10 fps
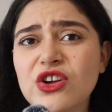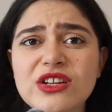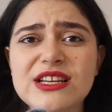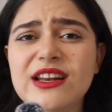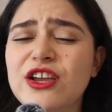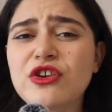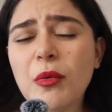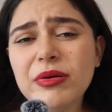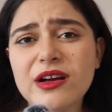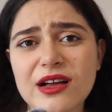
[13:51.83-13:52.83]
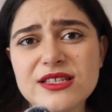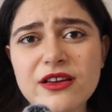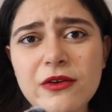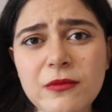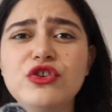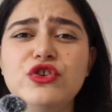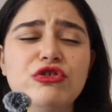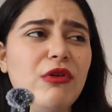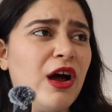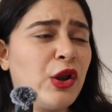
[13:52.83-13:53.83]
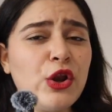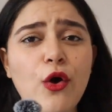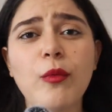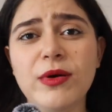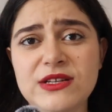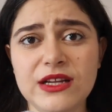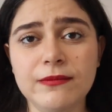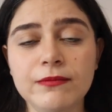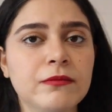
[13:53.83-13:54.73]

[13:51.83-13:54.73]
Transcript: not Dali, you're not Picasso. You are nobody.